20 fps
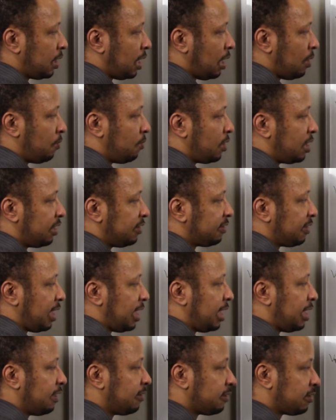and what is
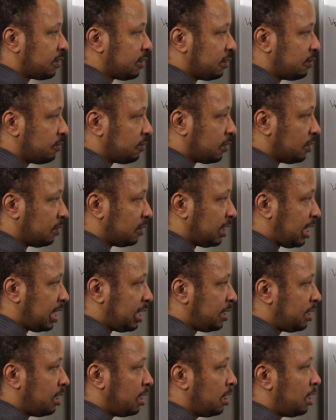s.
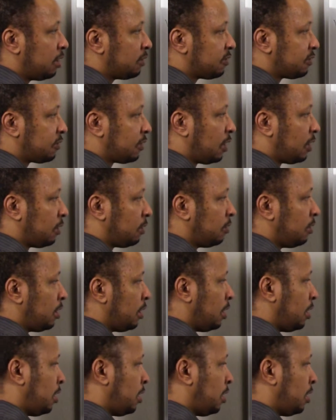Okay, so